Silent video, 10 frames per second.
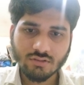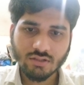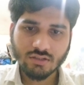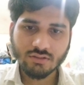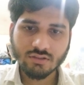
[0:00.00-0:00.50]

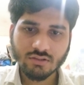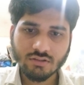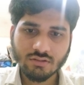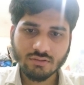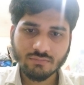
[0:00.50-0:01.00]
in
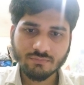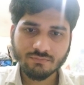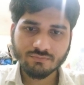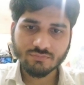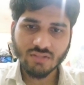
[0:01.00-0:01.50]
the
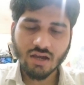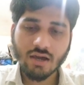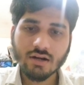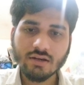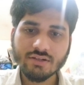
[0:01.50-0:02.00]

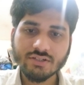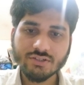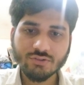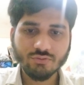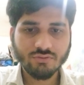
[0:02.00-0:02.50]
higher
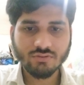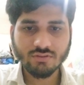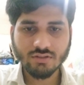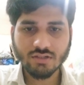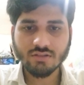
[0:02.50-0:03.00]
latitudes,
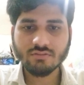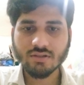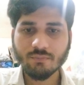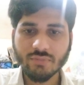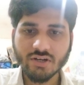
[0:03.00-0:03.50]
that is
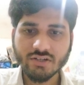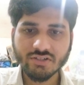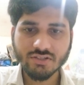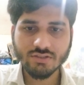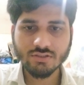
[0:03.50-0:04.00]
temperate
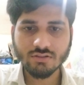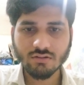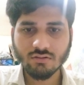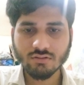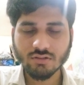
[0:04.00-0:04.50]
region
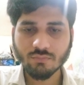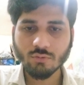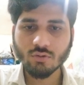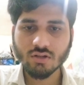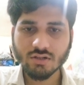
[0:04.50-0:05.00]
or the
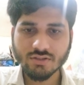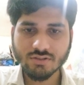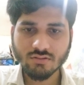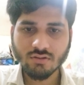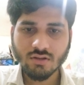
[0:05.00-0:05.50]
polar region,